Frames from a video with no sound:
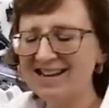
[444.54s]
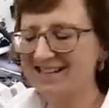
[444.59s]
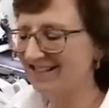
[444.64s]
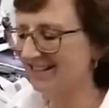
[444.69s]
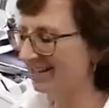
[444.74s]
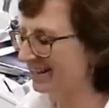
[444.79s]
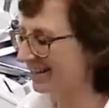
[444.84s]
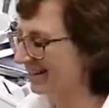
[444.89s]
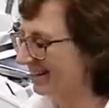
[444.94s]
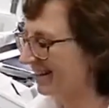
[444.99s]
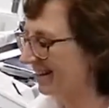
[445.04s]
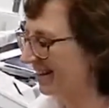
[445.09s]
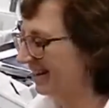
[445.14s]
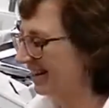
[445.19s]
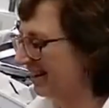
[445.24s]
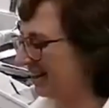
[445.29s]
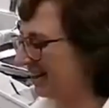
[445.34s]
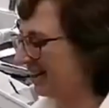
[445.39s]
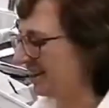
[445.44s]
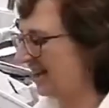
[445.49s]
Yes.
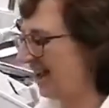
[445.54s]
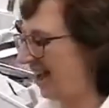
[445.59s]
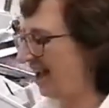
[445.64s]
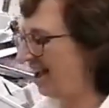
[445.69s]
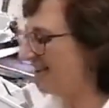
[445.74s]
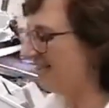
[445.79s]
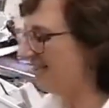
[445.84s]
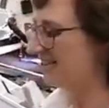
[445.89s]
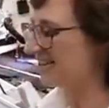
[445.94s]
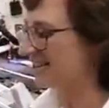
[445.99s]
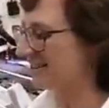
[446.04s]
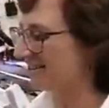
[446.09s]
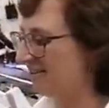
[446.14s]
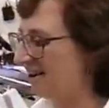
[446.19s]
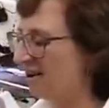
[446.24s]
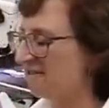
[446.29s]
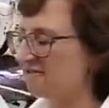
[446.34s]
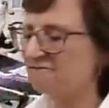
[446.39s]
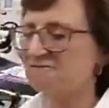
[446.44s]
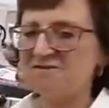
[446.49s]
Heavens
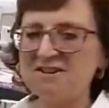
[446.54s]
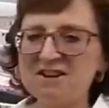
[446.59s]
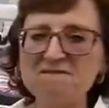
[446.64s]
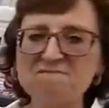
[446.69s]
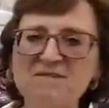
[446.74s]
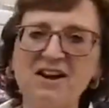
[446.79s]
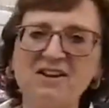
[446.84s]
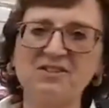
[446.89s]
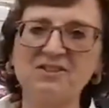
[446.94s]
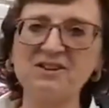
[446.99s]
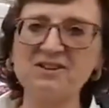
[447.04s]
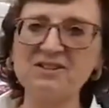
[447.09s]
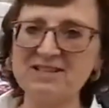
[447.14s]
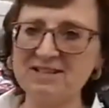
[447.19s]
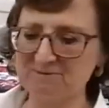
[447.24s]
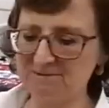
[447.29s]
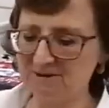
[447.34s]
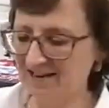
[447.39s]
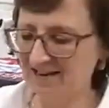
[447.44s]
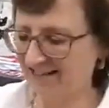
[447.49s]
above, bring back those
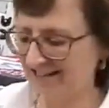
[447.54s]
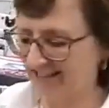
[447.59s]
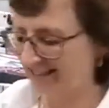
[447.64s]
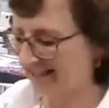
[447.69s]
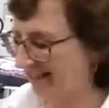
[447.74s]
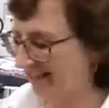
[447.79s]
sweets.